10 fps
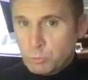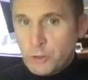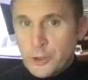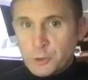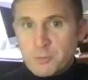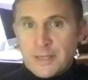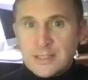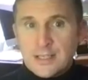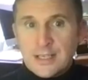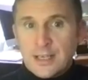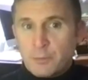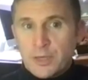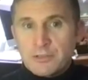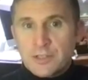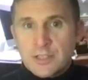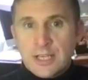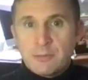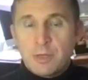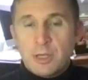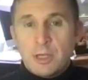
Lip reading: run automatically, like when you're asleep,